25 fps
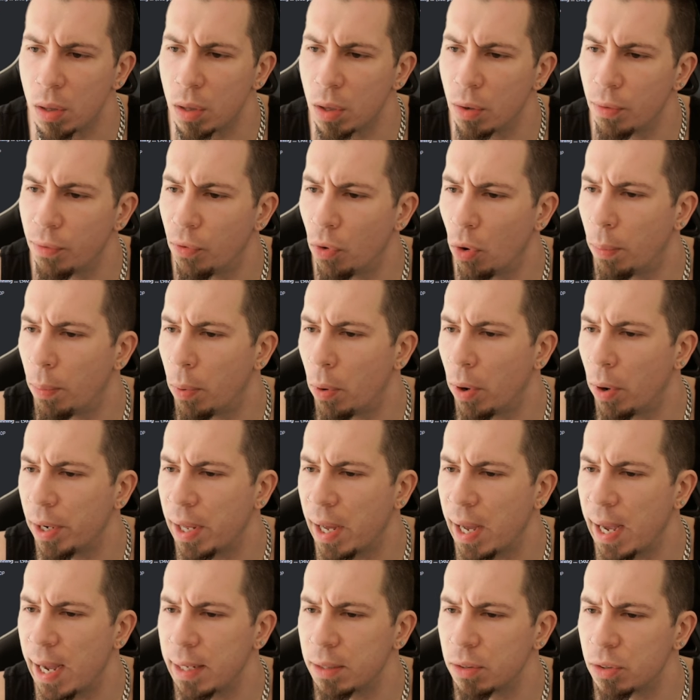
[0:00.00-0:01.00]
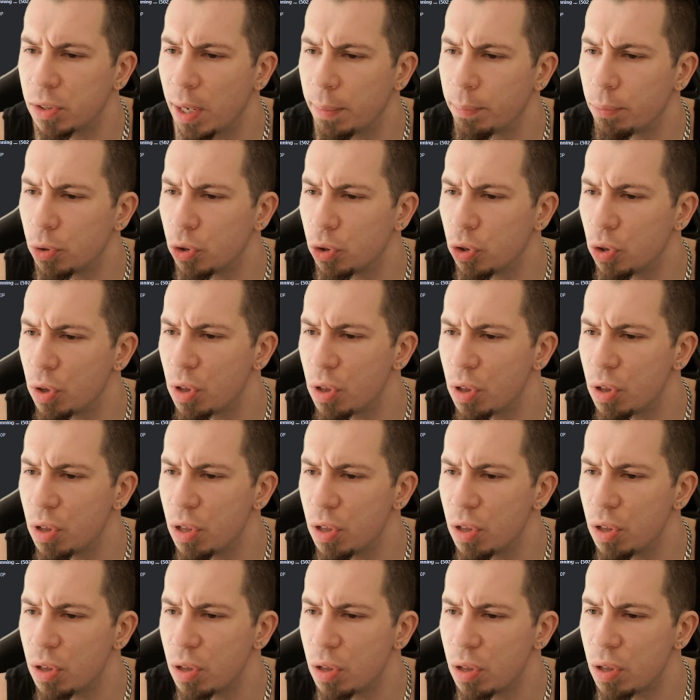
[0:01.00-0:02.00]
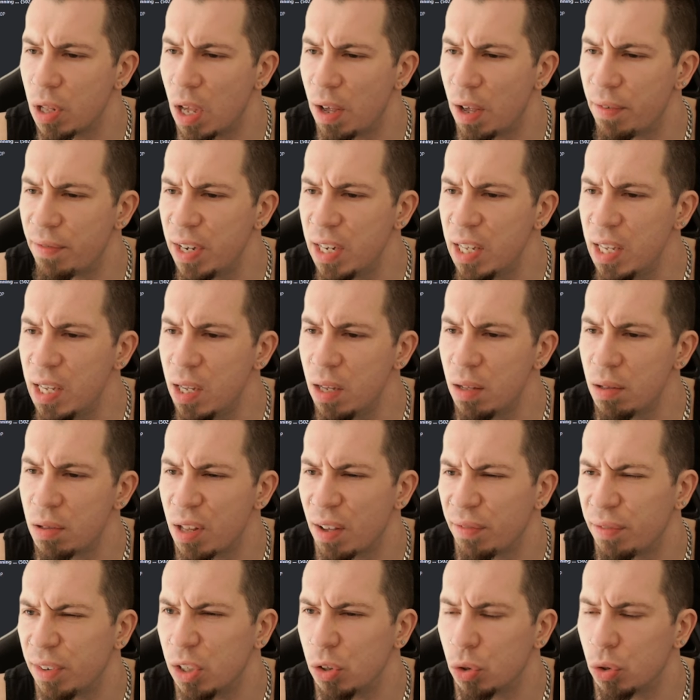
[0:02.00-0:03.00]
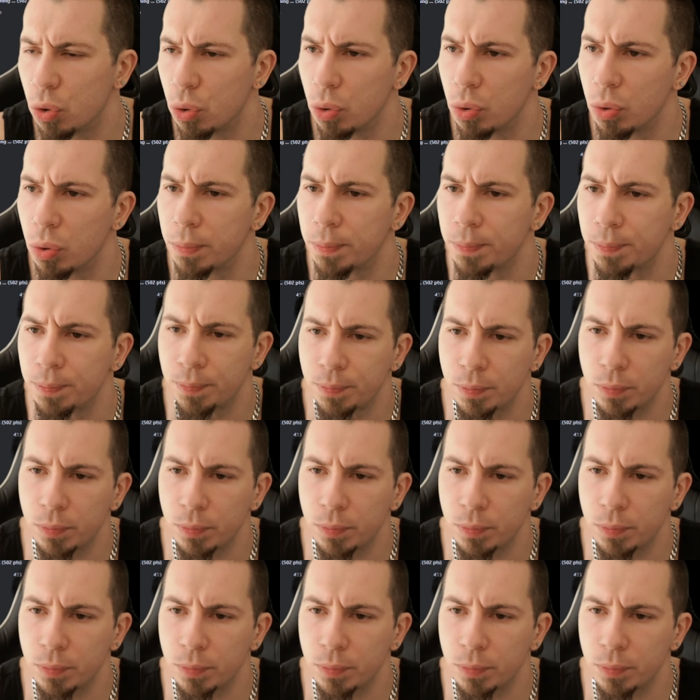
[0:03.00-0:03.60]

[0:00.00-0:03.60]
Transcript: The 4.8, temperature 70, 72.